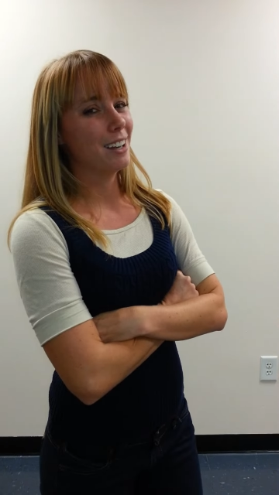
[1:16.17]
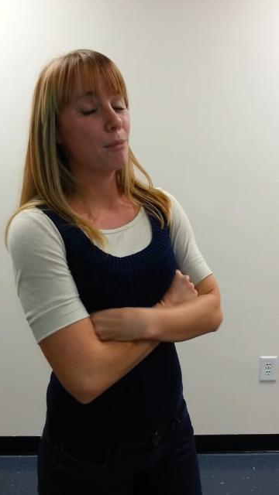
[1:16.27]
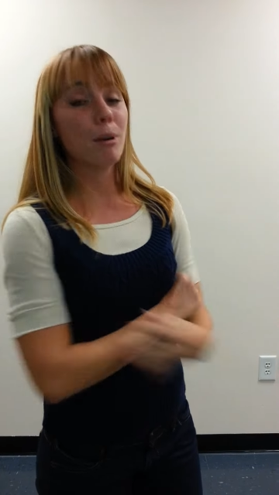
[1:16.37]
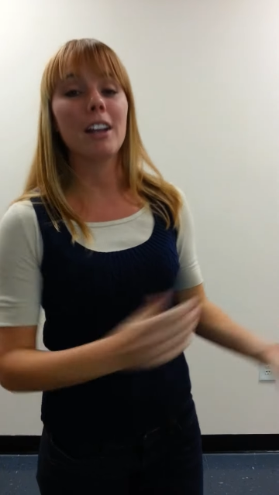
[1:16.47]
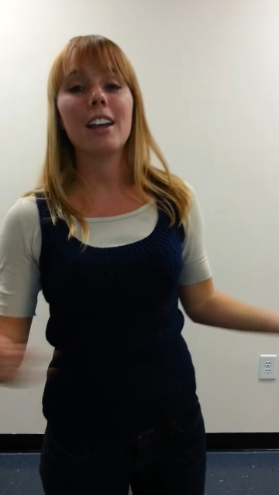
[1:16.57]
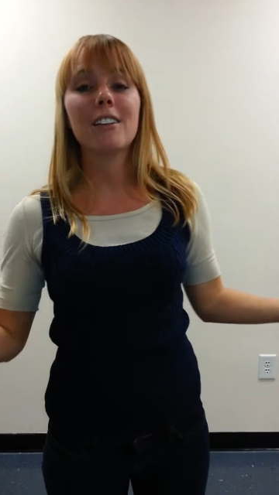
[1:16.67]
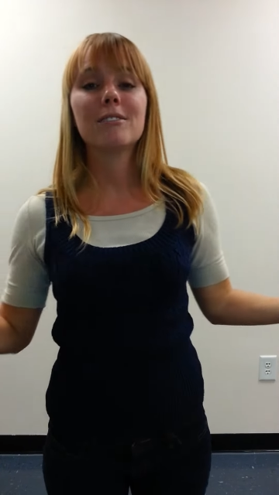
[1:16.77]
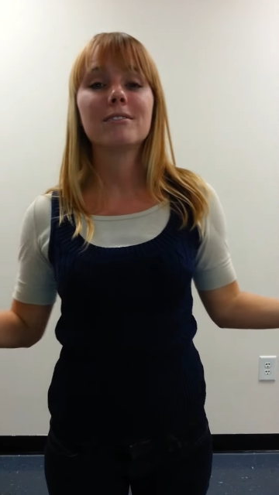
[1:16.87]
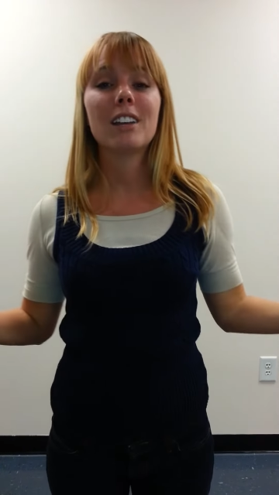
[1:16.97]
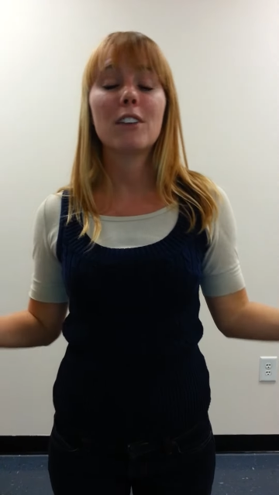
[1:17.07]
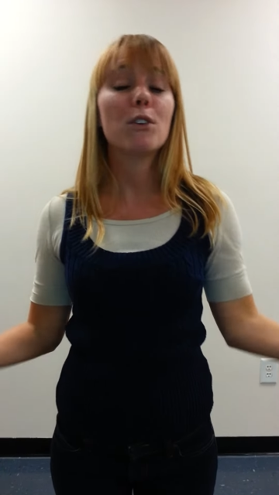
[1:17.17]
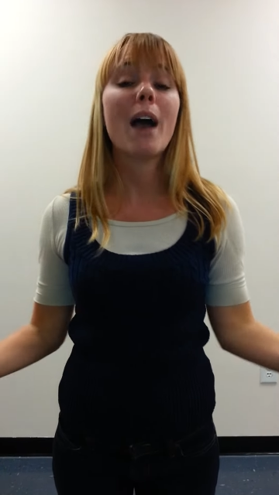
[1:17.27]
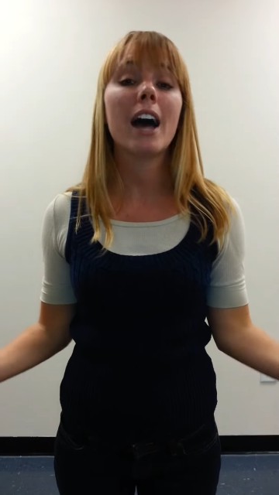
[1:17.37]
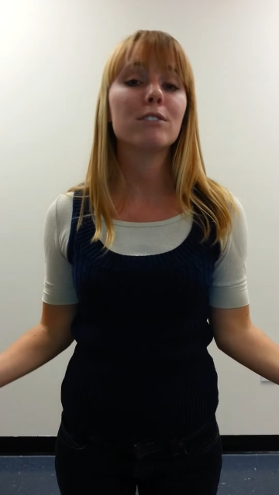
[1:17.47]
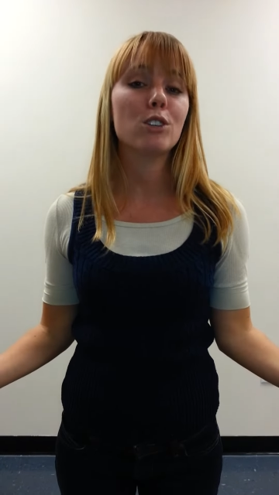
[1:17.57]
But if you
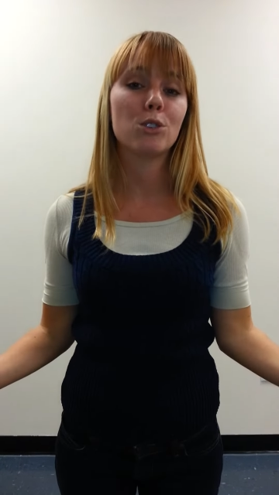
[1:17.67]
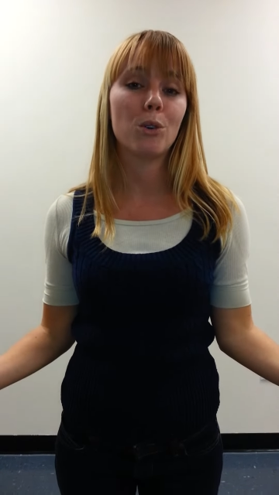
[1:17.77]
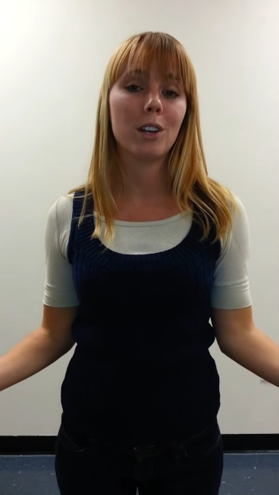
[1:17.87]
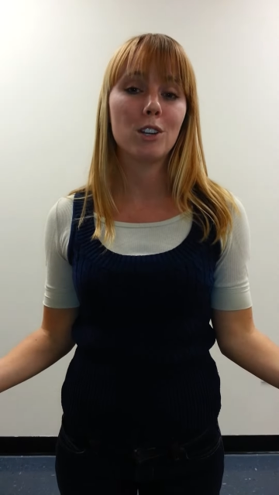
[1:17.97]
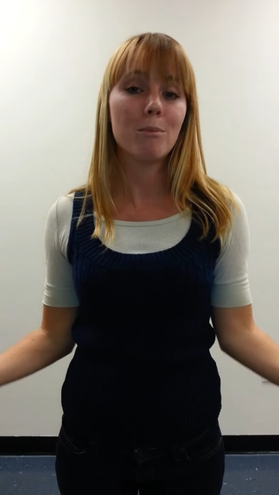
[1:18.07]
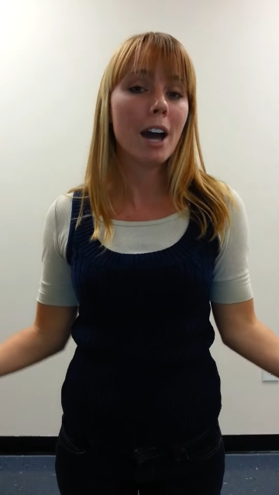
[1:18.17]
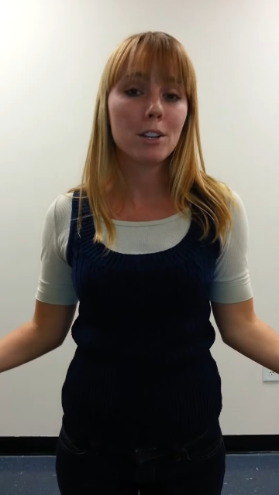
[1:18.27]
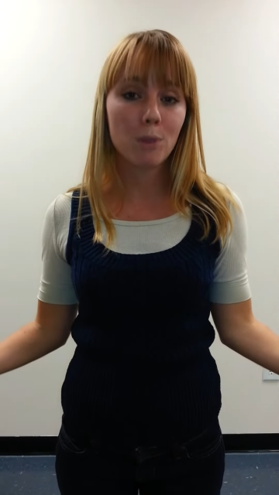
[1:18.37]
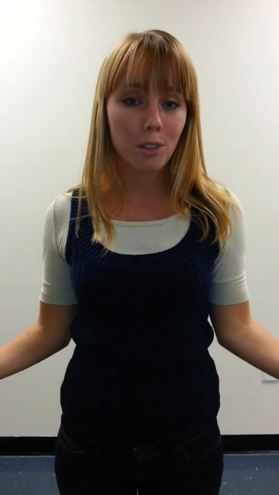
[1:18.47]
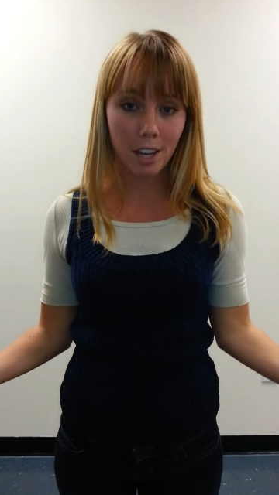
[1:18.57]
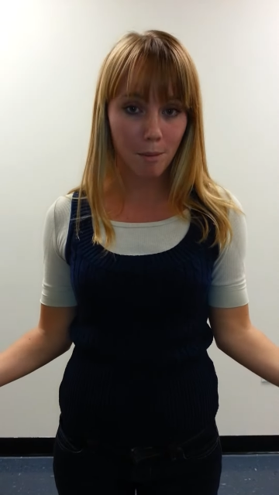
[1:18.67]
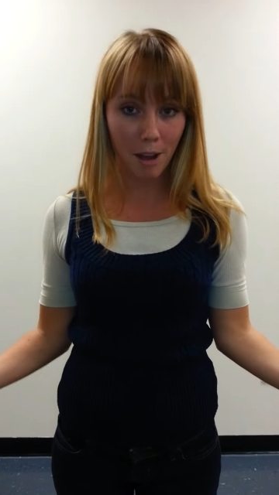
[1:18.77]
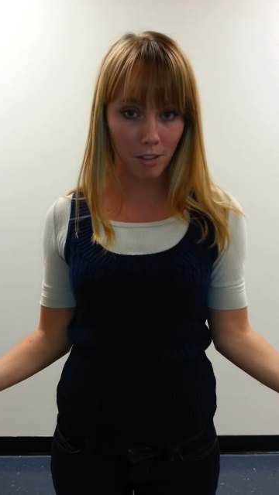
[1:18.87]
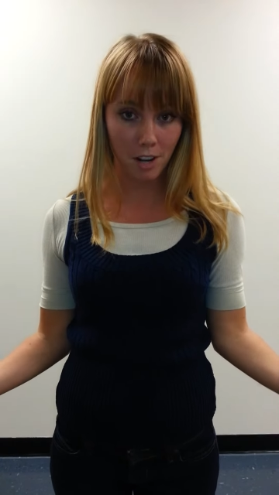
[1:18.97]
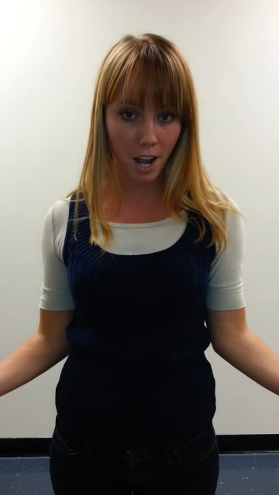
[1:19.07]
have to join, you might as well think
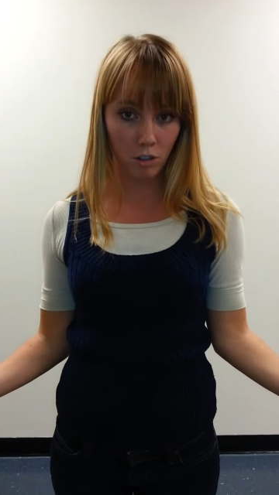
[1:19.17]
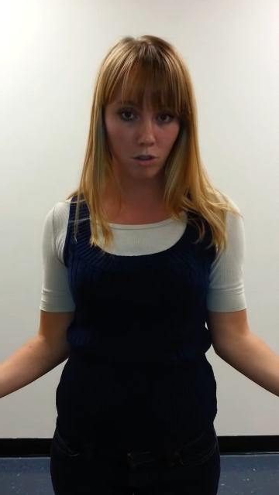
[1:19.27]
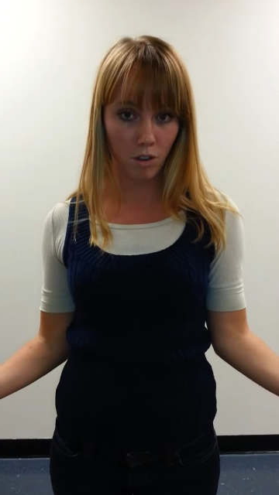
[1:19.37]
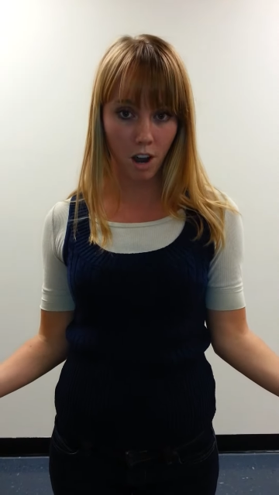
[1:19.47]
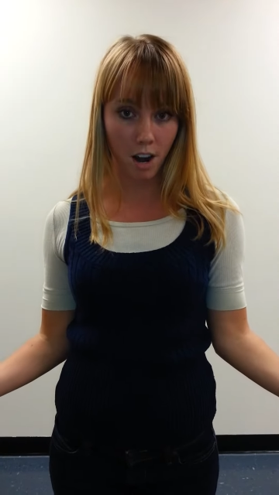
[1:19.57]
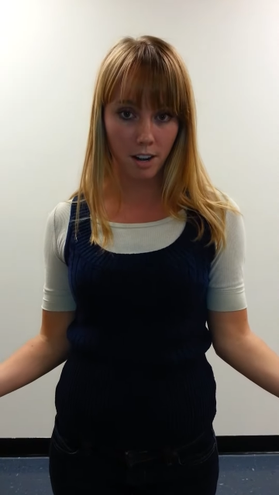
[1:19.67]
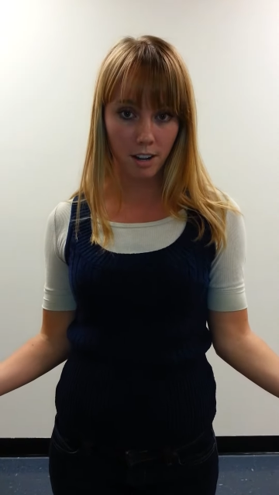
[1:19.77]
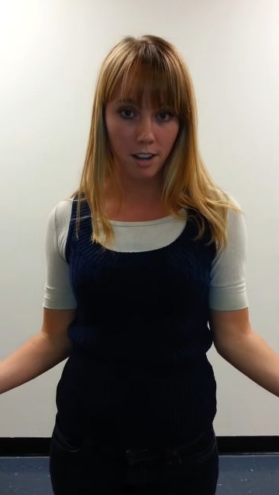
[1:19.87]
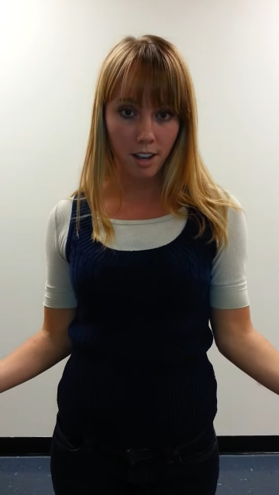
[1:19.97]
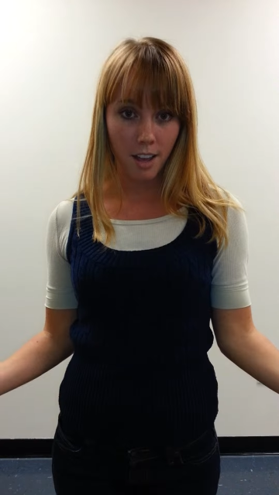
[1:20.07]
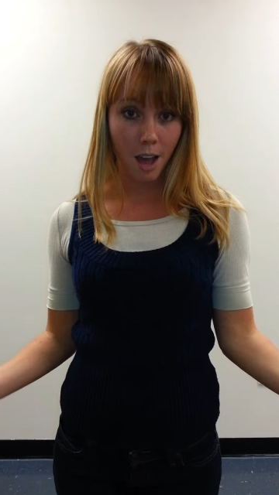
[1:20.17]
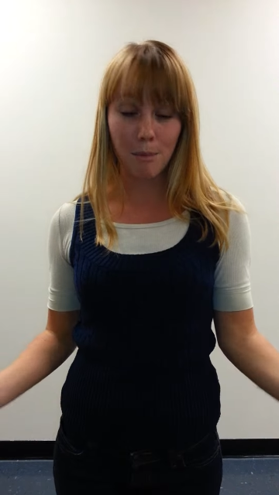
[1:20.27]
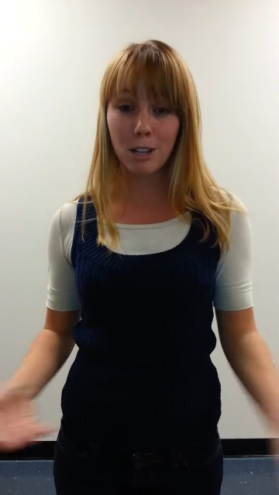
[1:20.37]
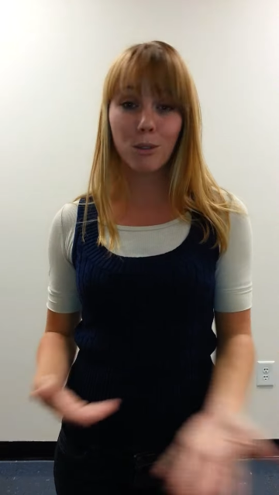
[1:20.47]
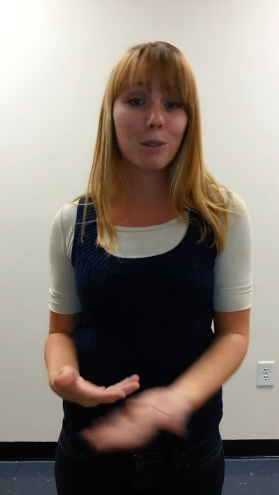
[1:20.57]
about the National Guard. I
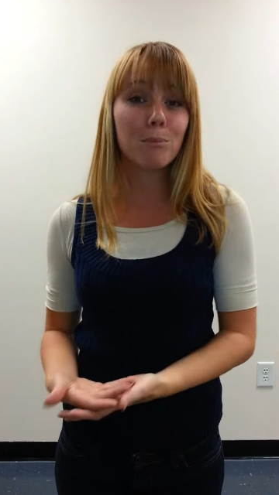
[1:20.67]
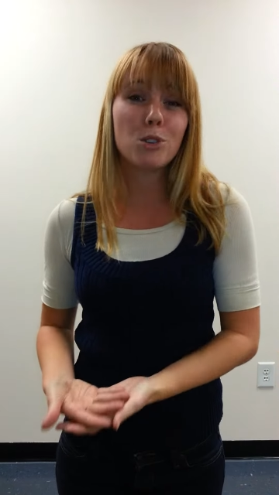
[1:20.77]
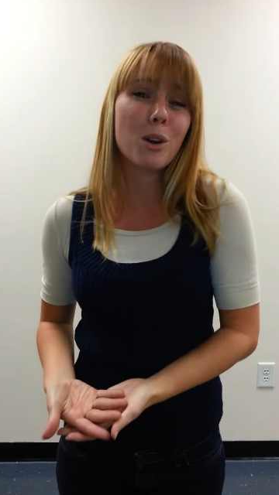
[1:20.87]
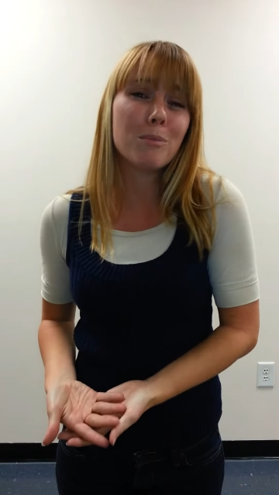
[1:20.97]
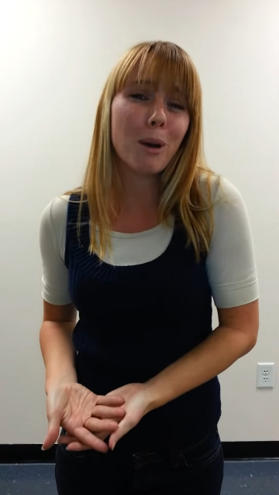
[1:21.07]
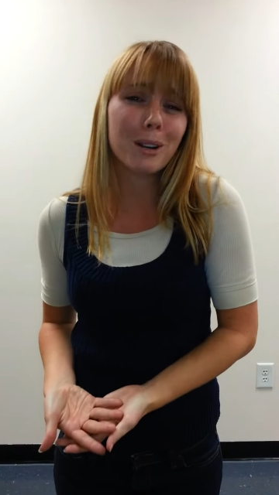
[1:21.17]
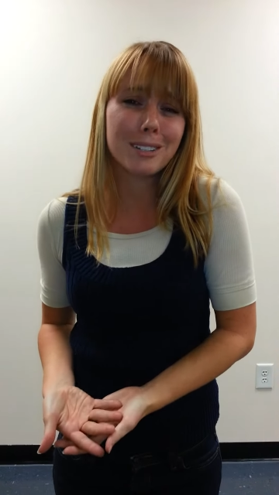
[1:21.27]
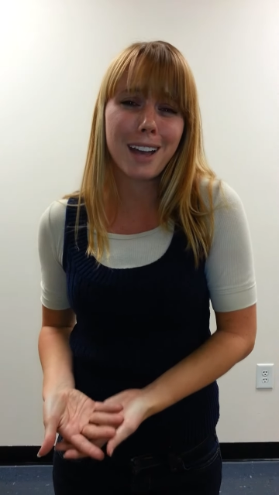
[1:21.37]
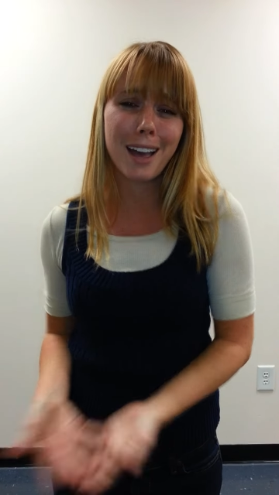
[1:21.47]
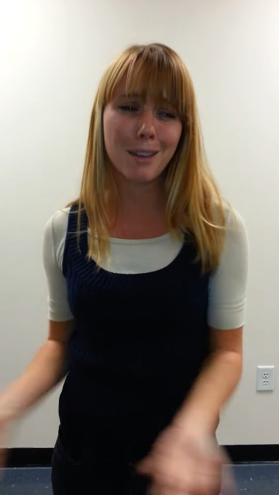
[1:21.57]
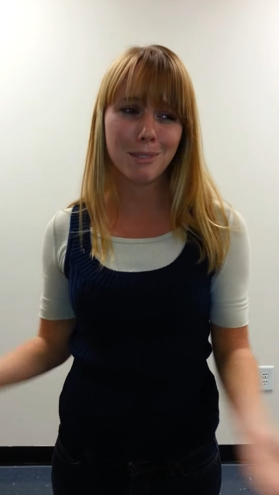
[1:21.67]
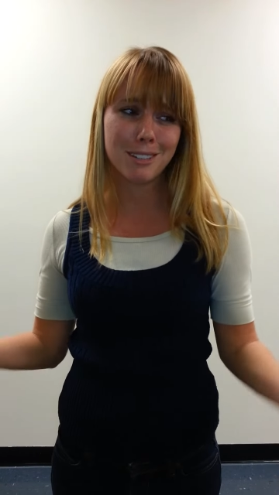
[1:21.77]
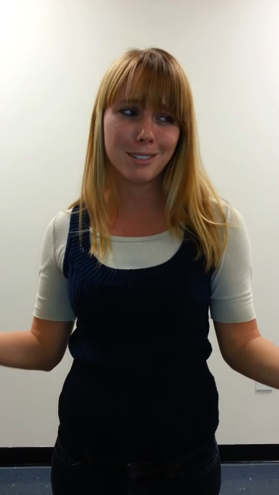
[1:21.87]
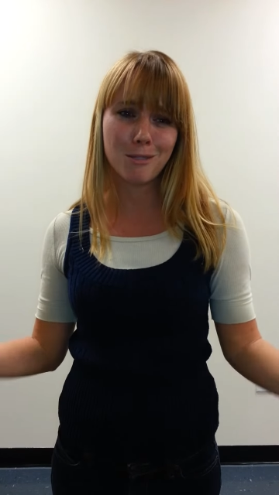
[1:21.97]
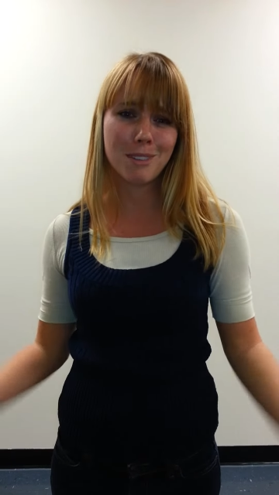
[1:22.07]
mean, you can join part time and
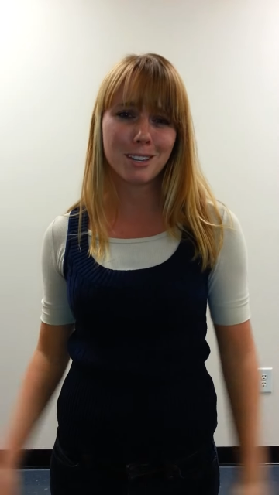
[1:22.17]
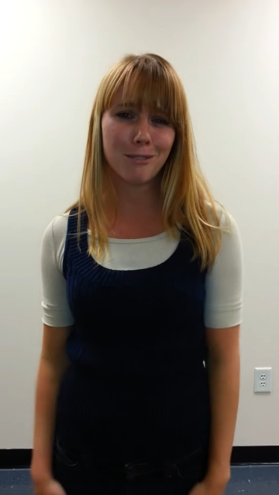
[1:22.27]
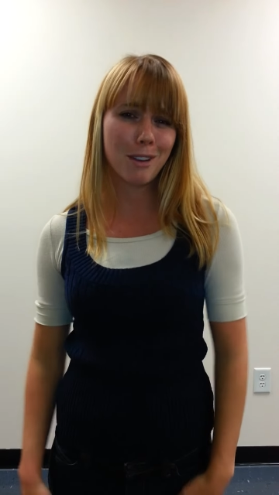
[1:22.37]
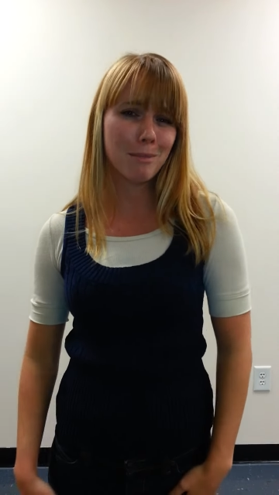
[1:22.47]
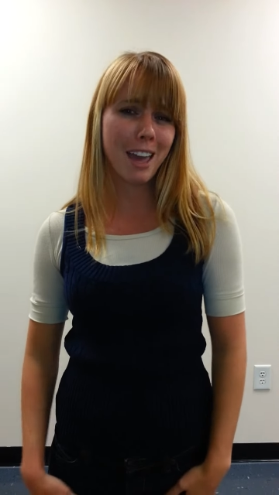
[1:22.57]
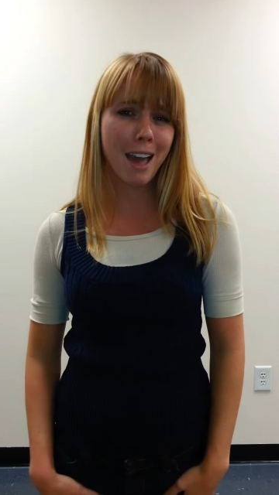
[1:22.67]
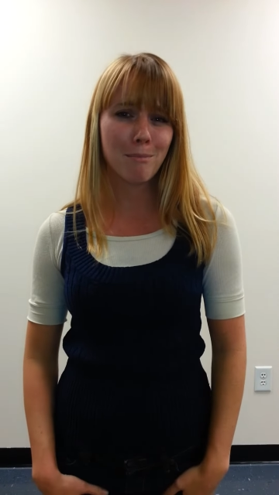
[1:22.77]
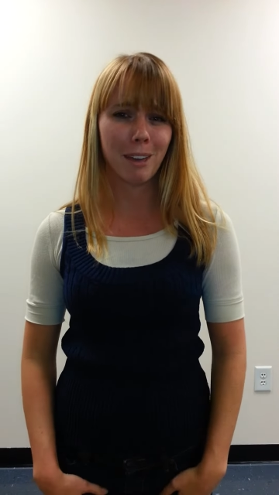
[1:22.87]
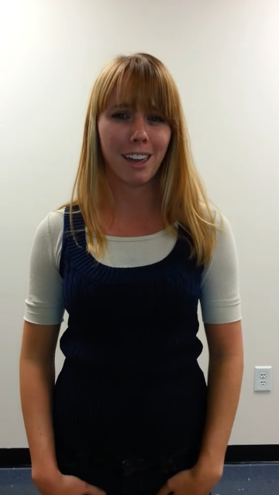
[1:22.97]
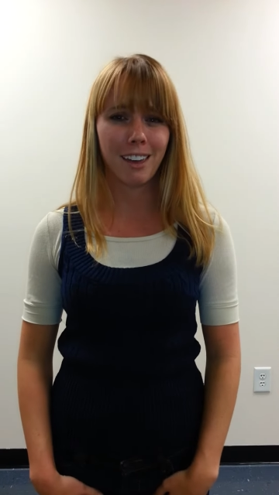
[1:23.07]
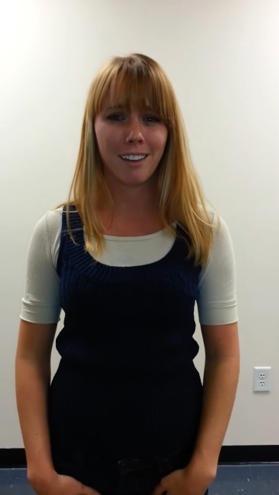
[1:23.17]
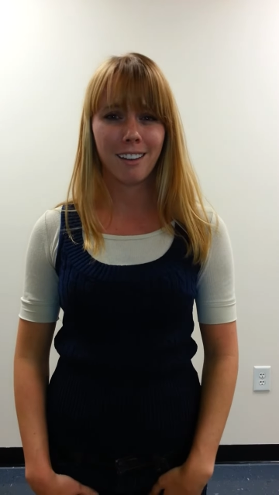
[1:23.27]
still make your family happy.